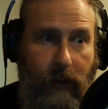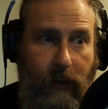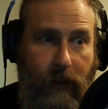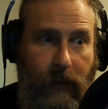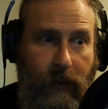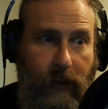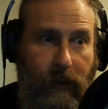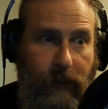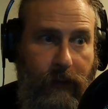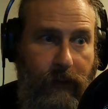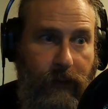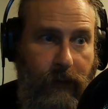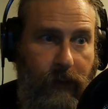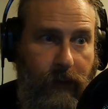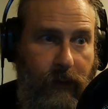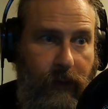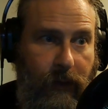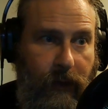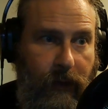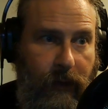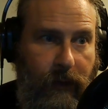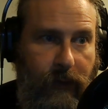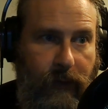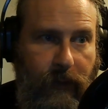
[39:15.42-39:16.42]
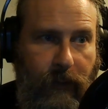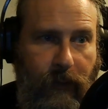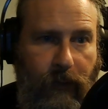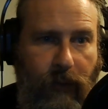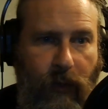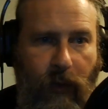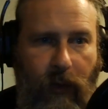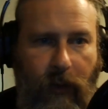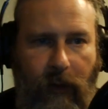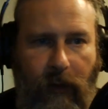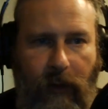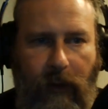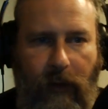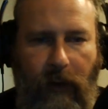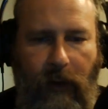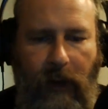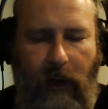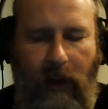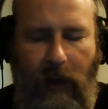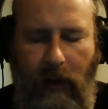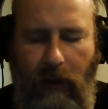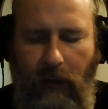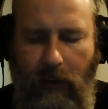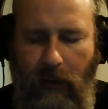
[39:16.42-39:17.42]
It certainly is important to
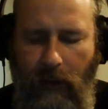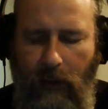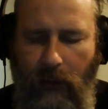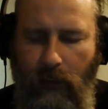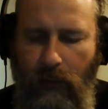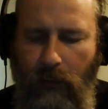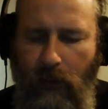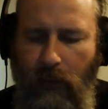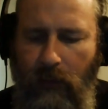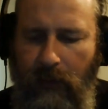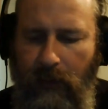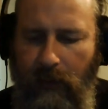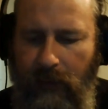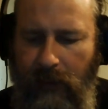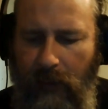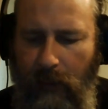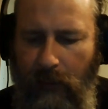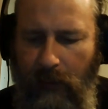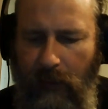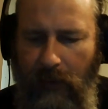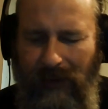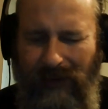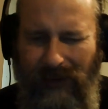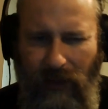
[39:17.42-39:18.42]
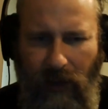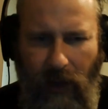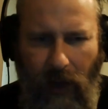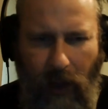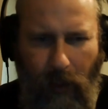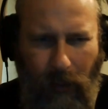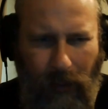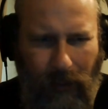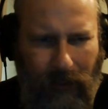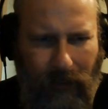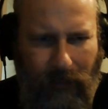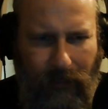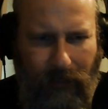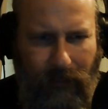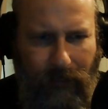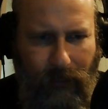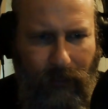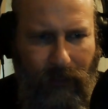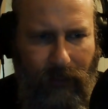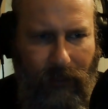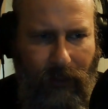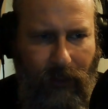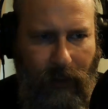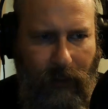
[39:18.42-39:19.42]
getting to the root of some of these anomalous
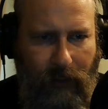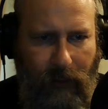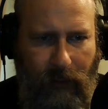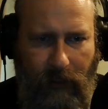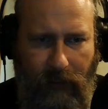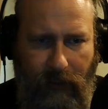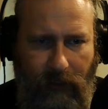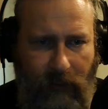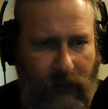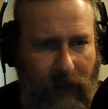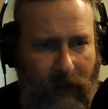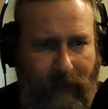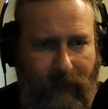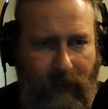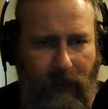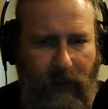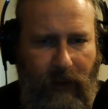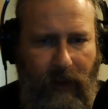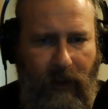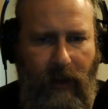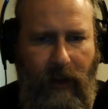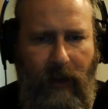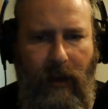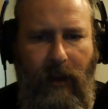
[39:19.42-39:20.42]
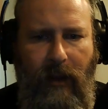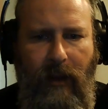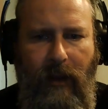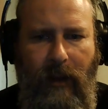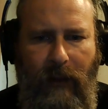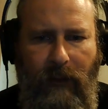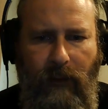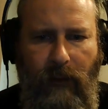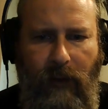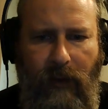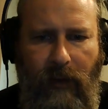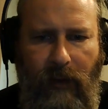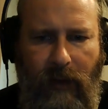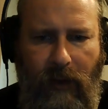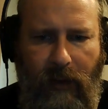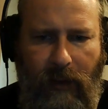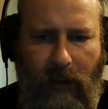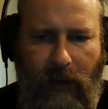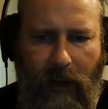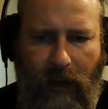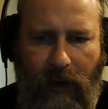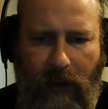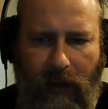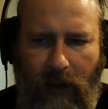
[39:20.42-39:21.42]
results, because definitely that's one thing
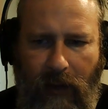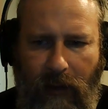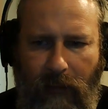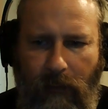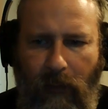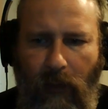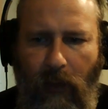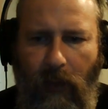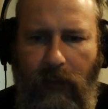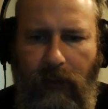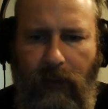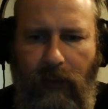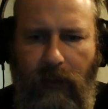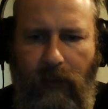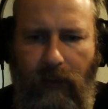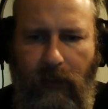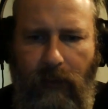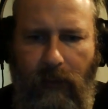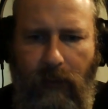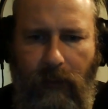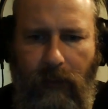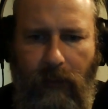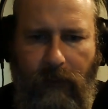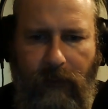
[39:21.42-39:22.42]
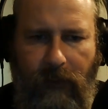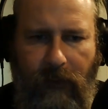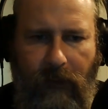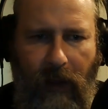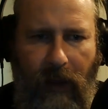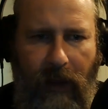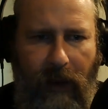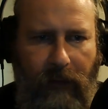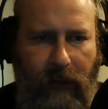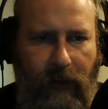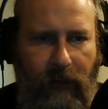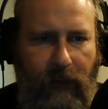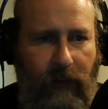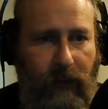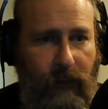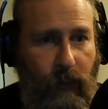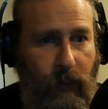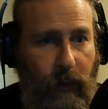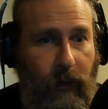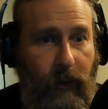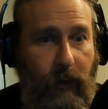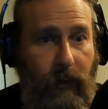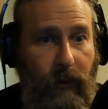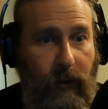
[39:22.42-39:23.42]
that I think most scientists
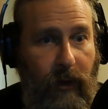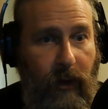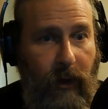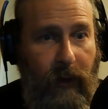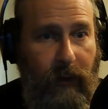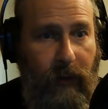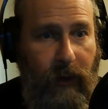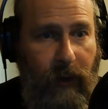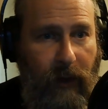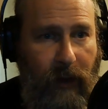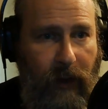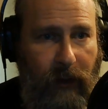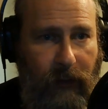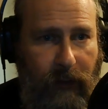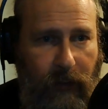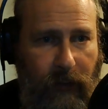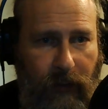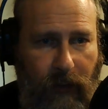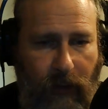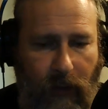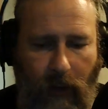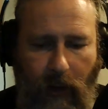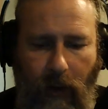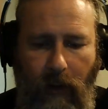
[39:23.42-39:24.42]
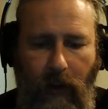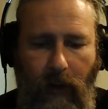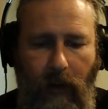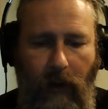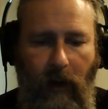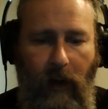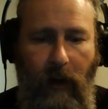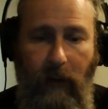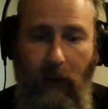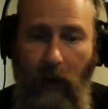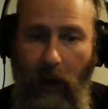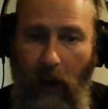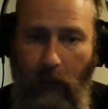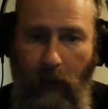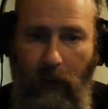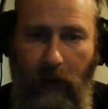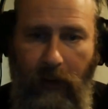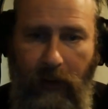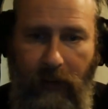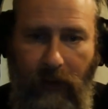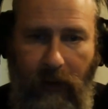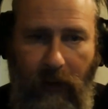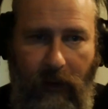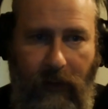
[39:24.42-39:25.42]
would agree on today, is that there are
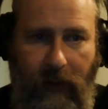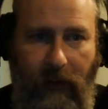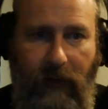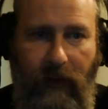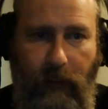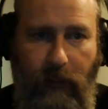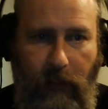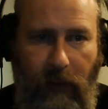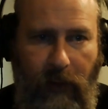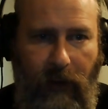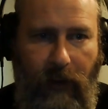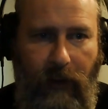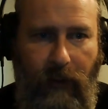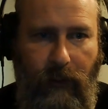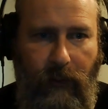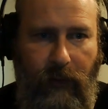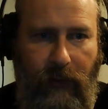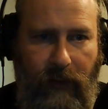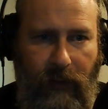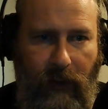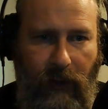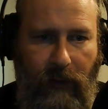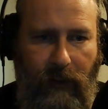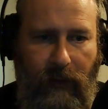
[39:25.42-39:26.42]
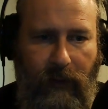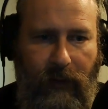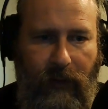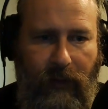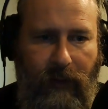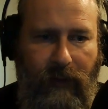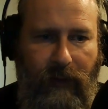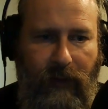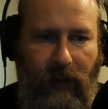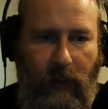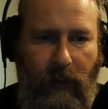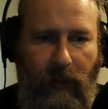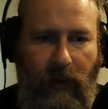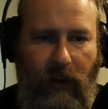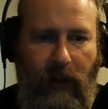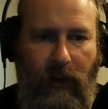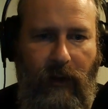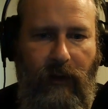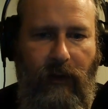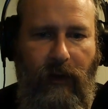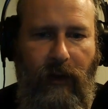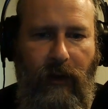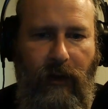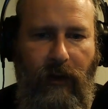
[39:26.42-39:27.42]
anomalous, unexplained results that seem to
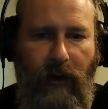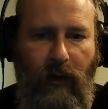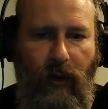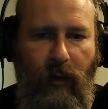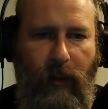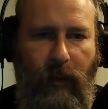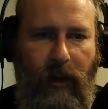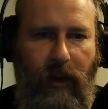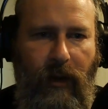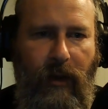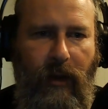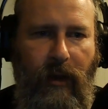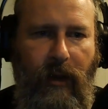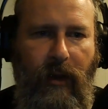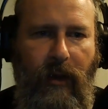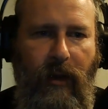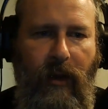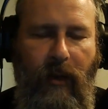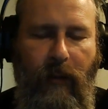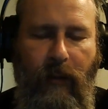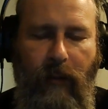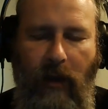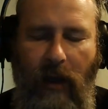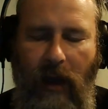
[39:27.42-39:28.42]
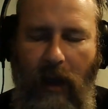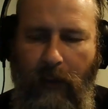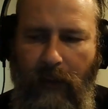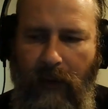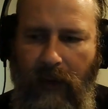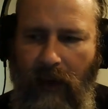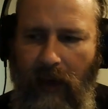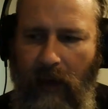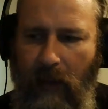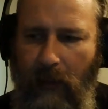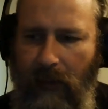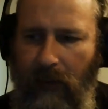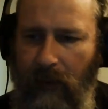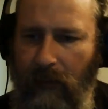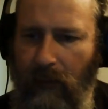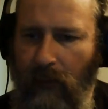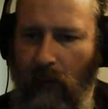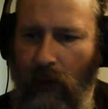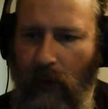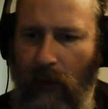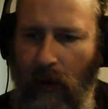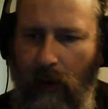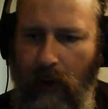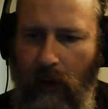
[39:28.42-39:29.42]
continue to be popping up, and
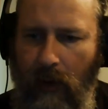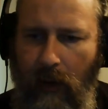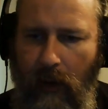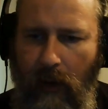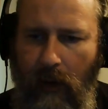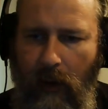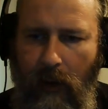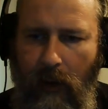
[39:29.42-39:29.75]
more